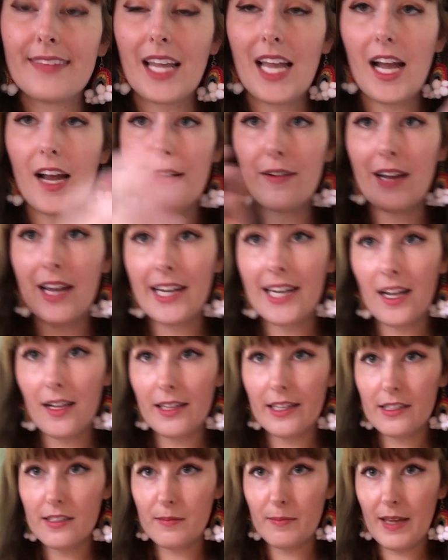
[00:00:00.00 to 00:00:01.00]
All right, now
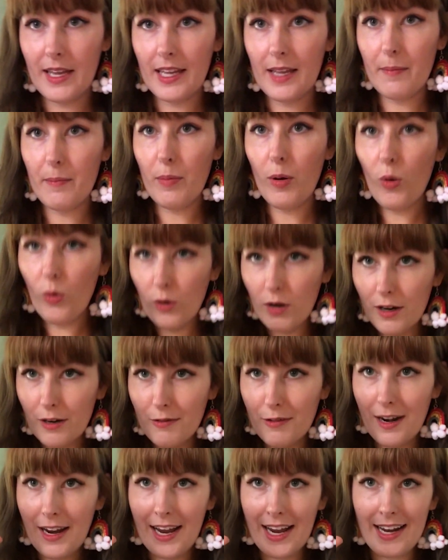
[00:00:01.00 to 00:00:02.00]
let's make it pour
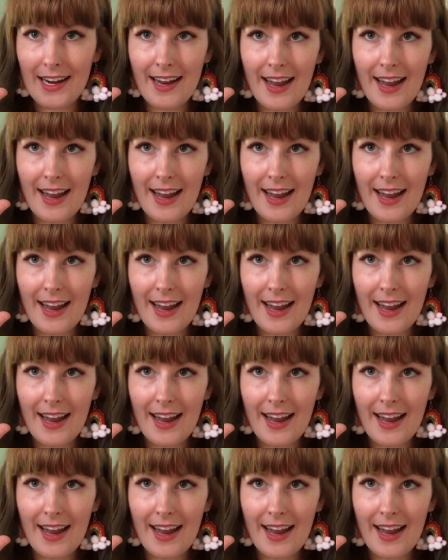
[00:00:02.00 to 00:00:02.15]
rain